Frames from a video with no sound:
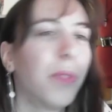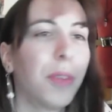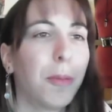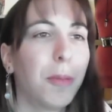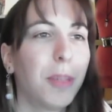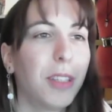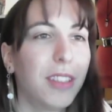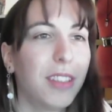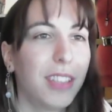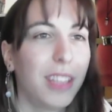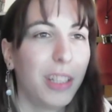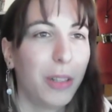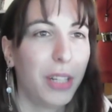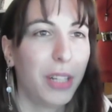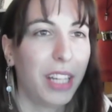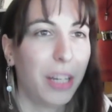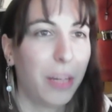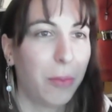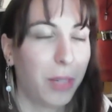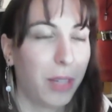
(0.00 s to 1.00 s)
Because here
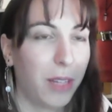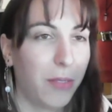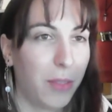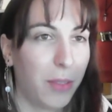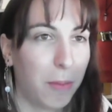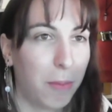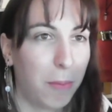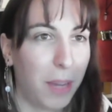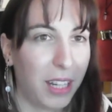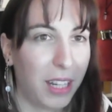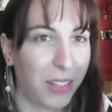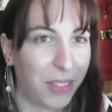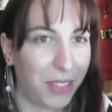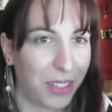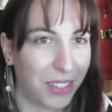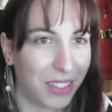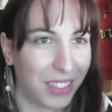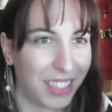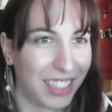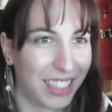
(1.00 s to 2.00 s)
again we have the
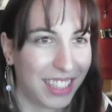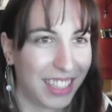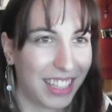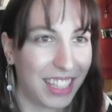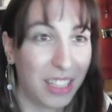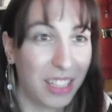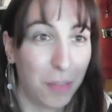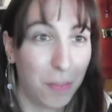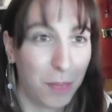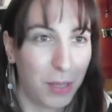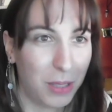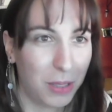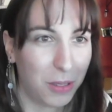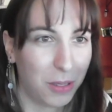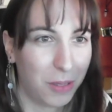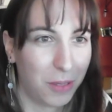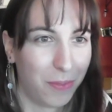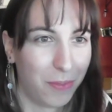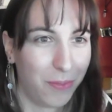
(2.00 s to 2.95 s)
background that is blue,